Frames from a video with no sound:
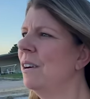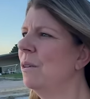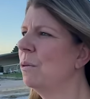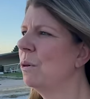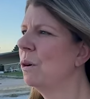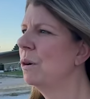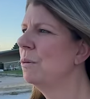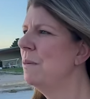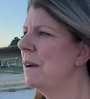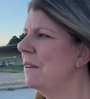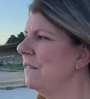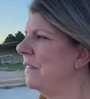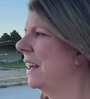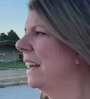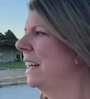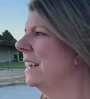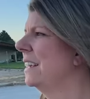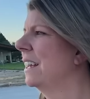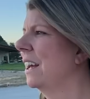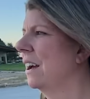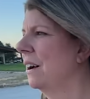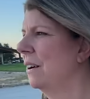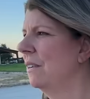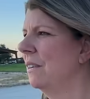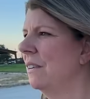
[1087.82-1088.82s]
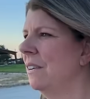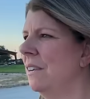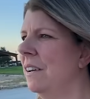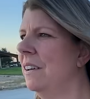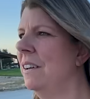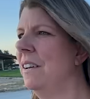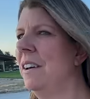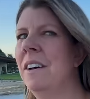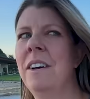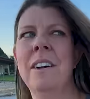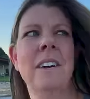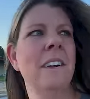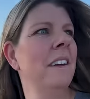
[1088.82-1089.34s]
Where'd my van go?
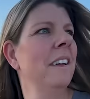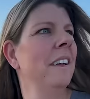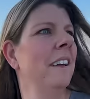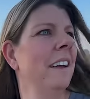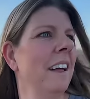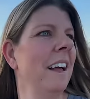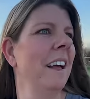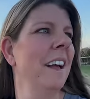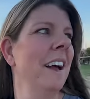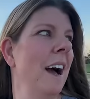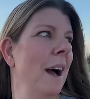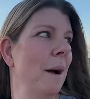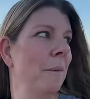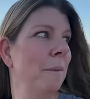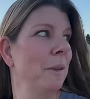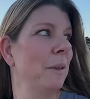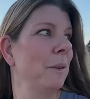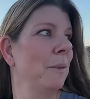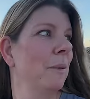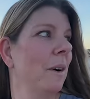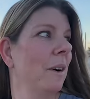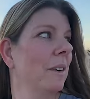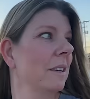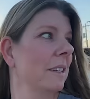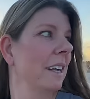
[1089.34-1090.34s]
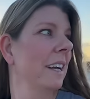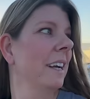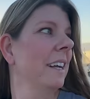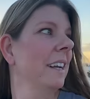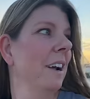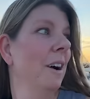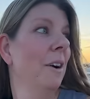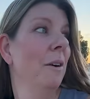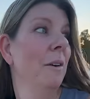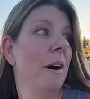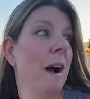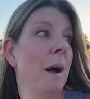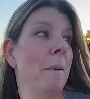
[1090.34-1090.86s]
I'm in the wrong lane.
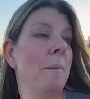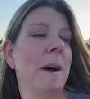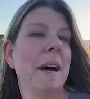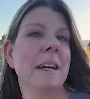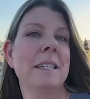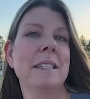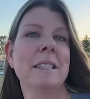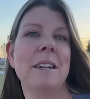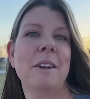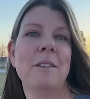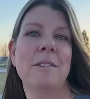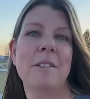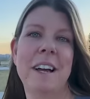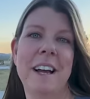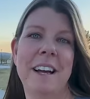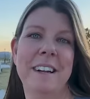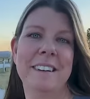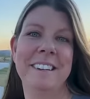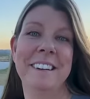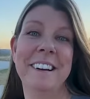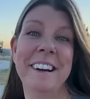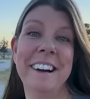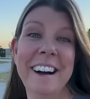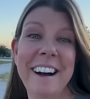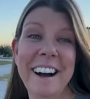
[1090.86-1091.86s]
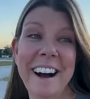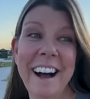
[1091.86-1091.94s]
Oh, I passed our van.